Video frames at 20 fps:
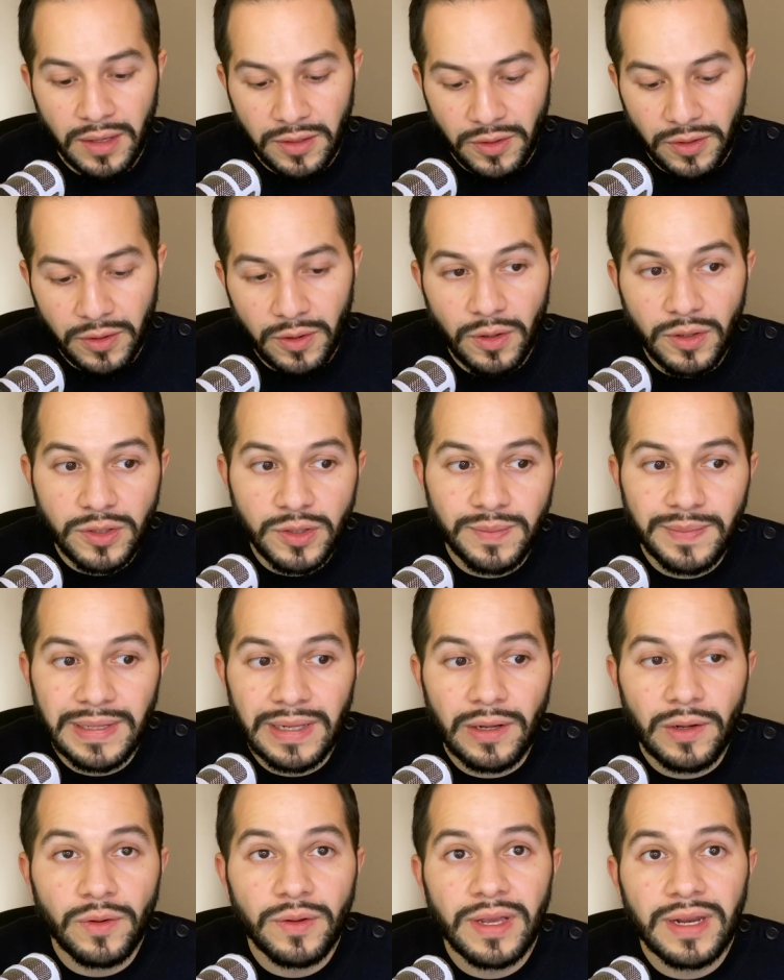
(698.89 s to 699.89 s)
You're going to be
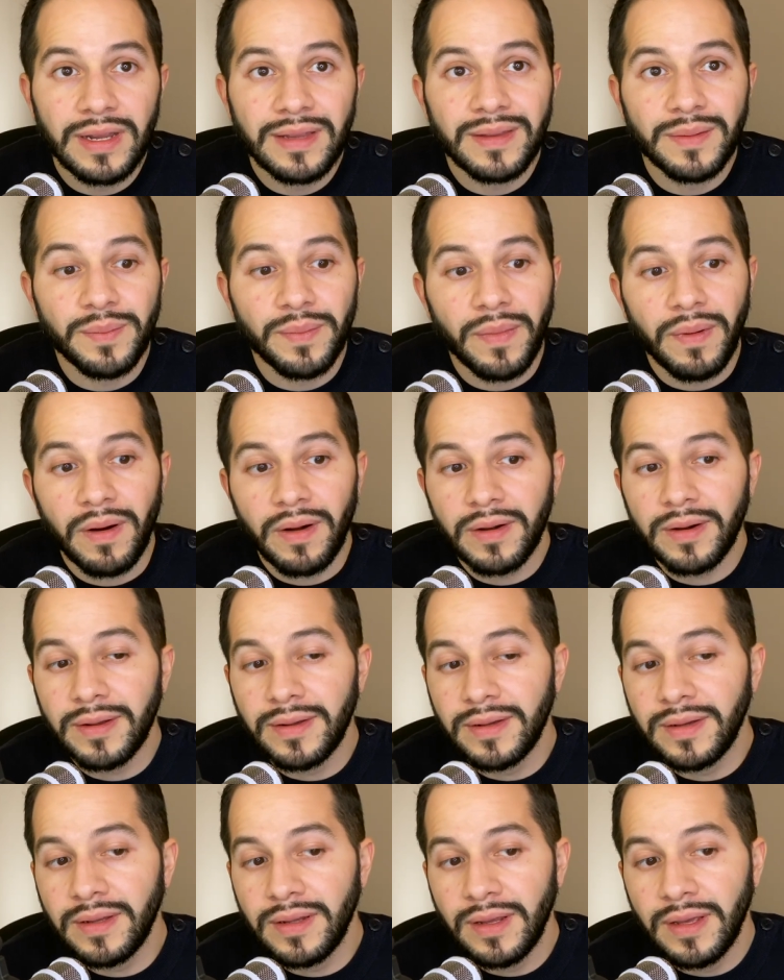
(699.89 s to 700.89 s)
looking at the
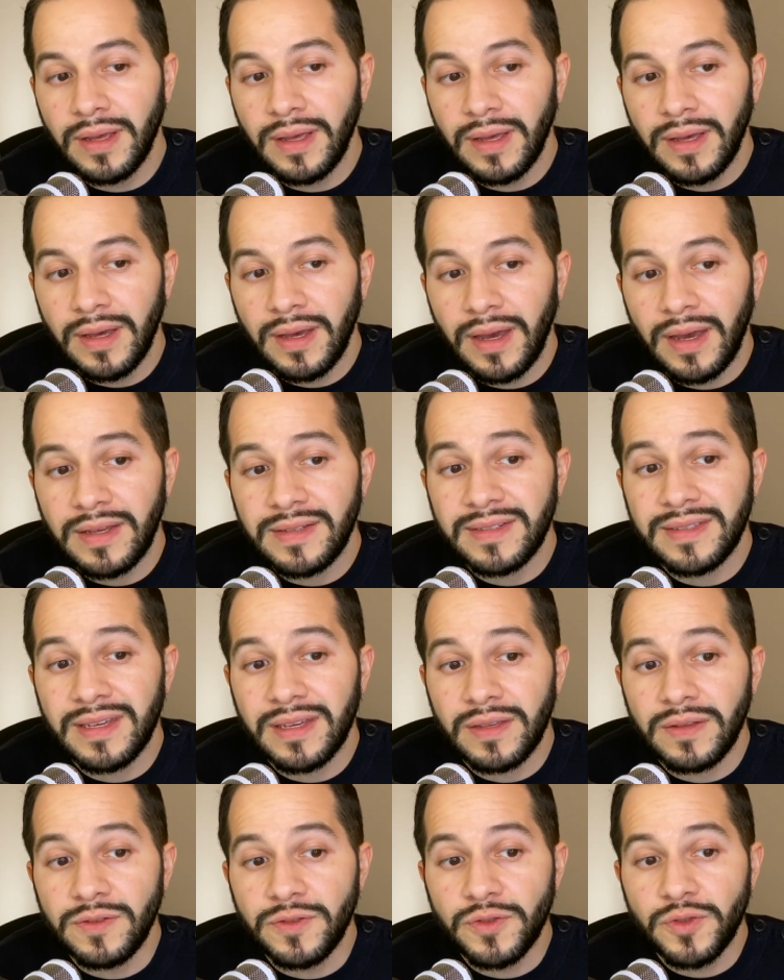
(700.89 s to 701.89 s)
market as the
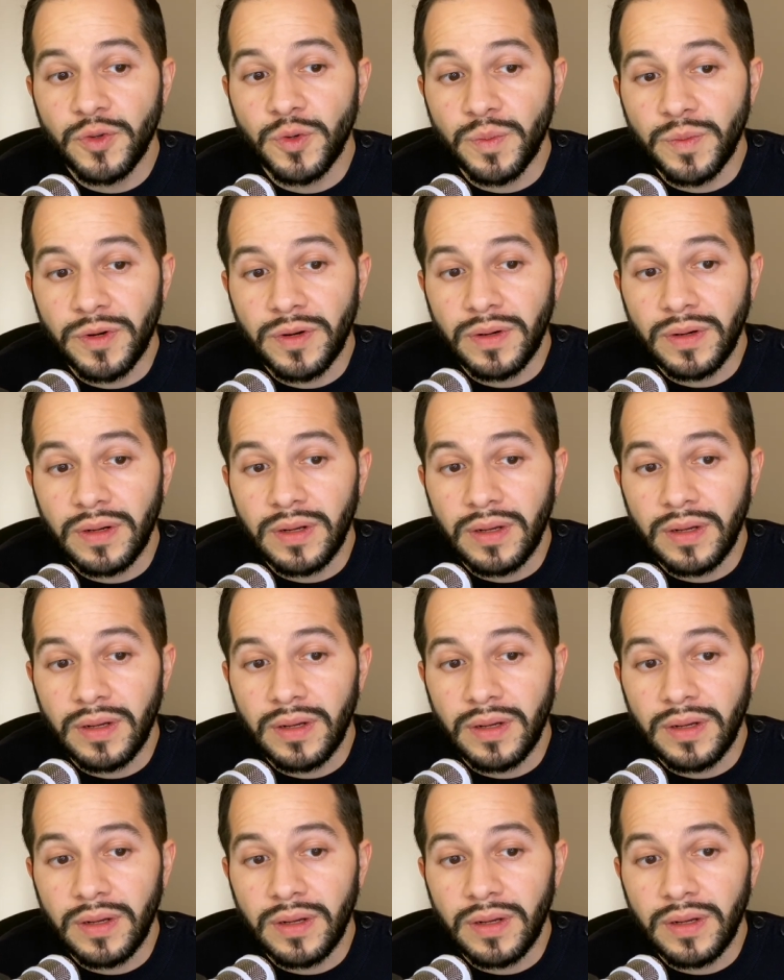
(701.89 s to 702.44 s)
consumer